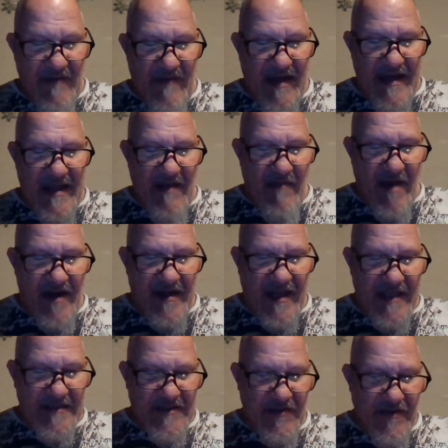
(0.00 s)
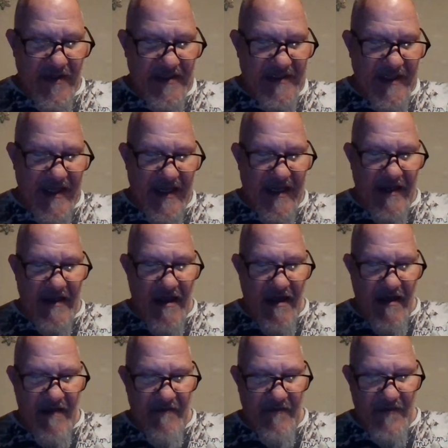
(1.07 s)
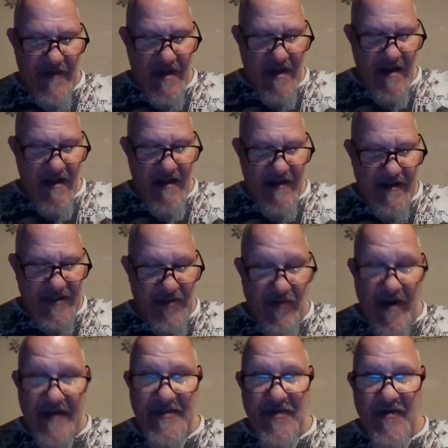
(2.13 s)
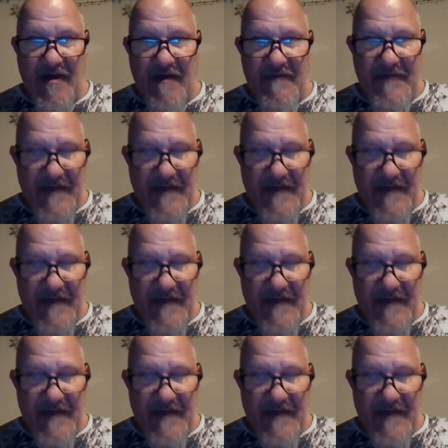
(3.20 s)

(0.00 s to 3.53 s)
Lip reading: Maria Marquez, who is the director of